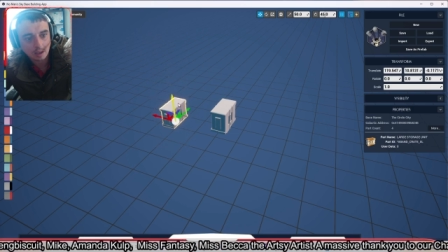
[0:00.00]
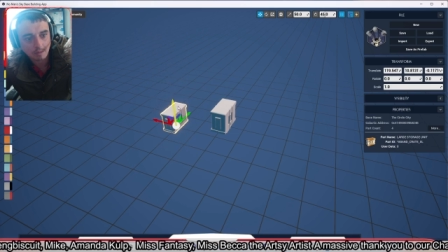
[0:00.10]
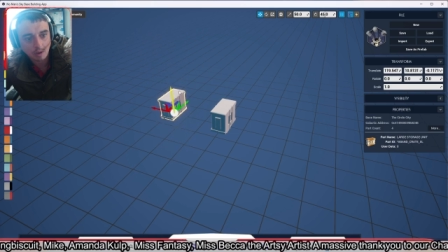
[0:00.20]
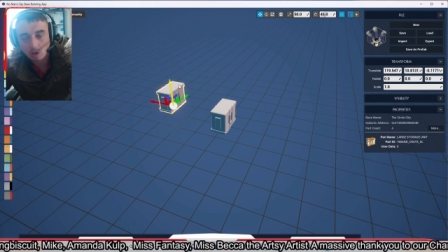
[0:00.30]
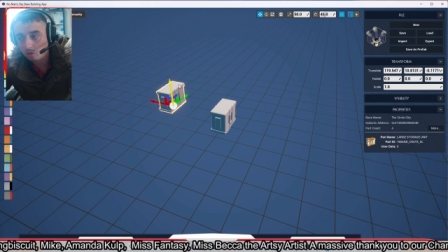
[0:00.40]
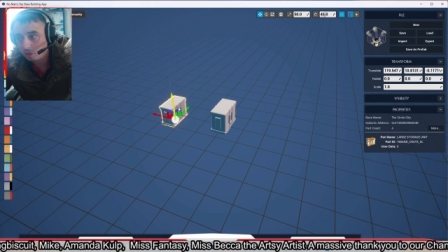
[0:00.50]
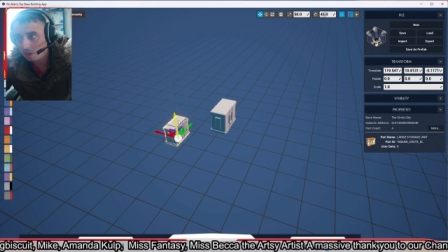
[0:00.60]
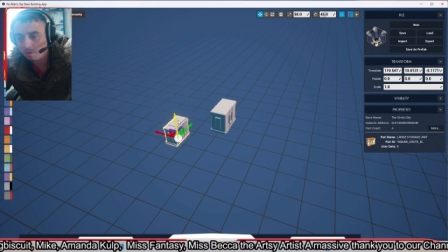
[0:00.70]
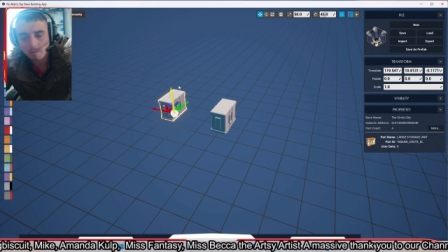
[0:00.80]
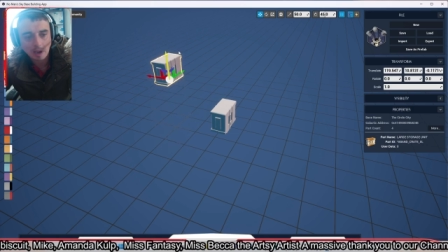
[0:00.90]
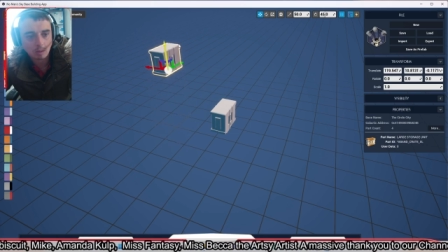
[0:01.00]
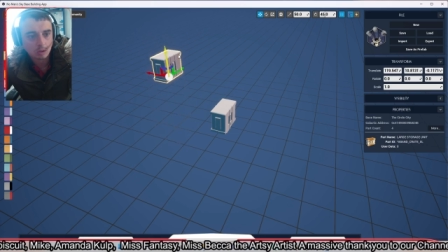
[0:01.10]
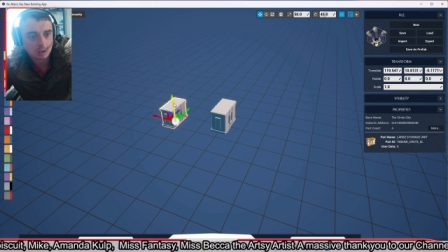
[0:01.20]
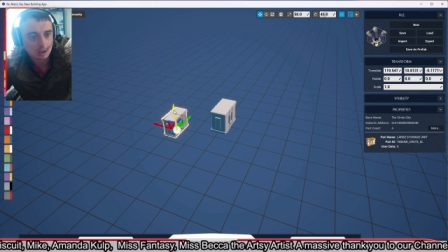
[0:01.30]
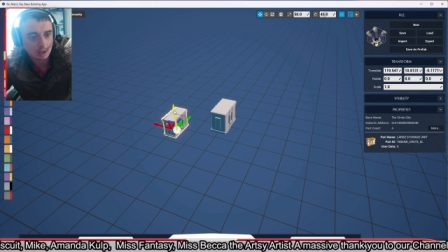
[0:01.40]
If you hold your left
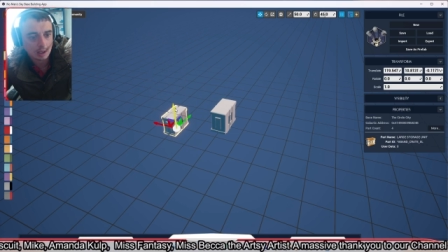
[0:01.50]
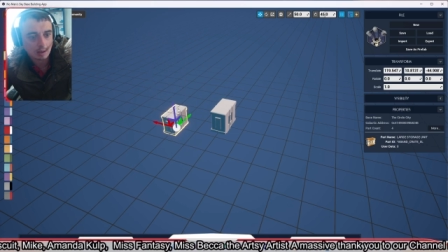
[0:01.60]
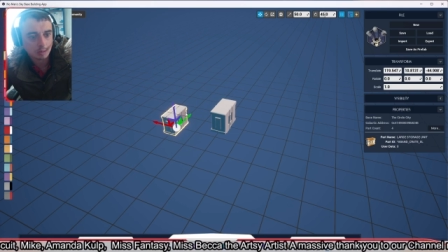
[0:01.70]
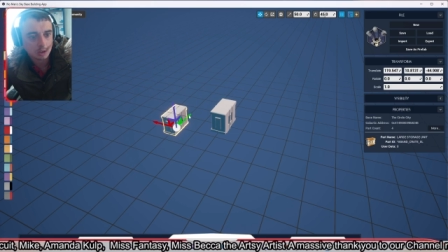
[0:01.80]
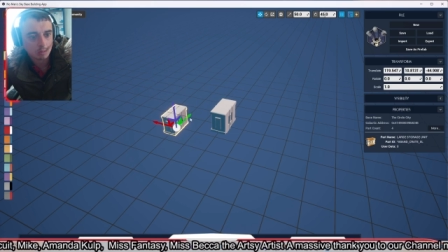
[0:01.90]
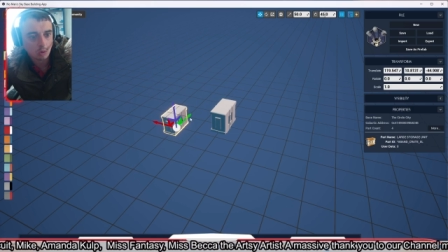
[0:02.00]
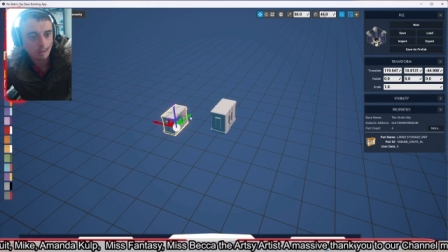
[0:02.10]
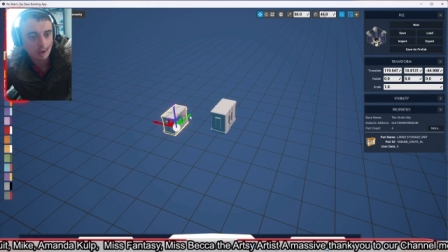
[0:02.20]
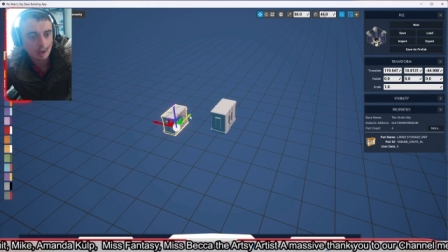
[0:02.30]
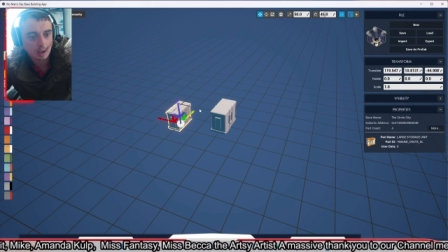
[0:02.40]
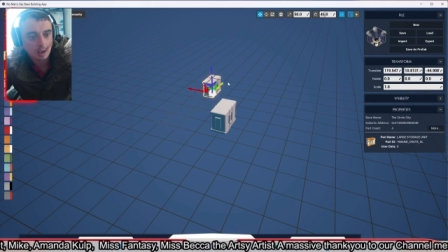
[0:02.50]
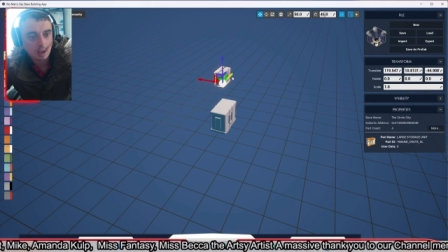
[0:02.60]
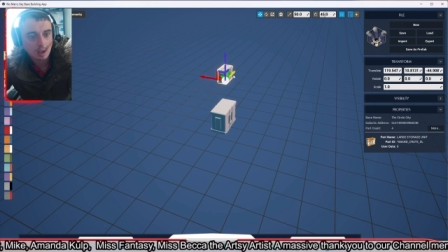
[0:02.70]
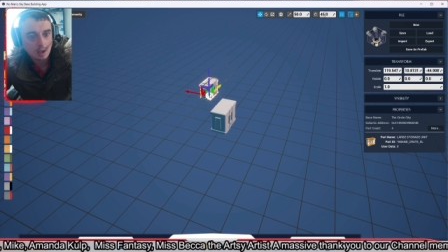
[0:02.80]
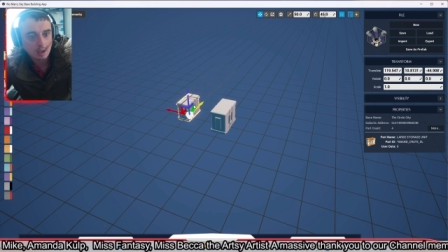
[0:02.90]
mouse, it helps you move it.
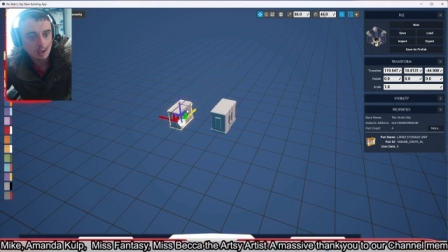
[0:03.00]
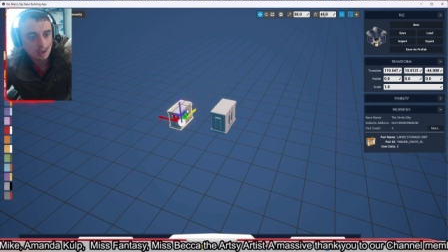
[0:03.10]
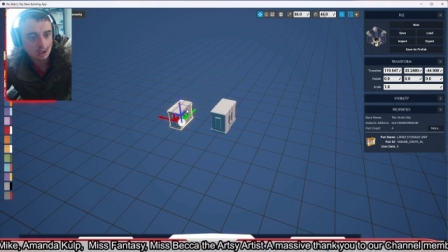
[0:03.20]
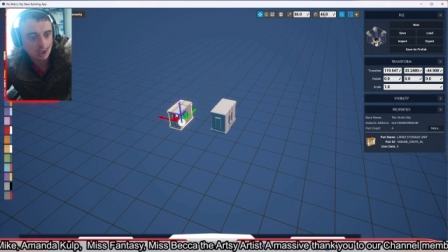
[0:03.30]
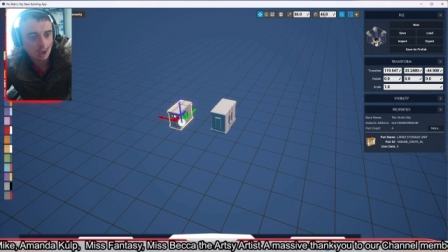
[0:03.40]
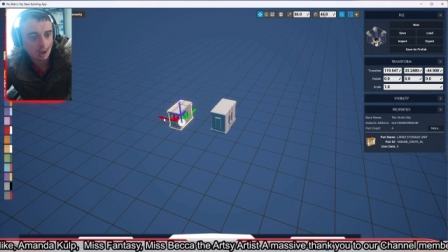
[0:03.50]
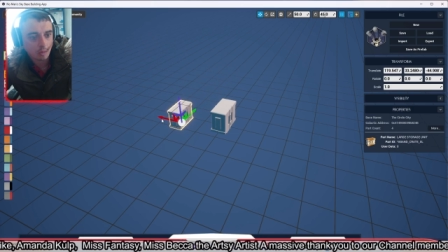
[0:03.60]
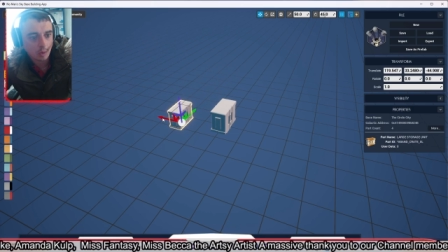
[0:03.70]
You start off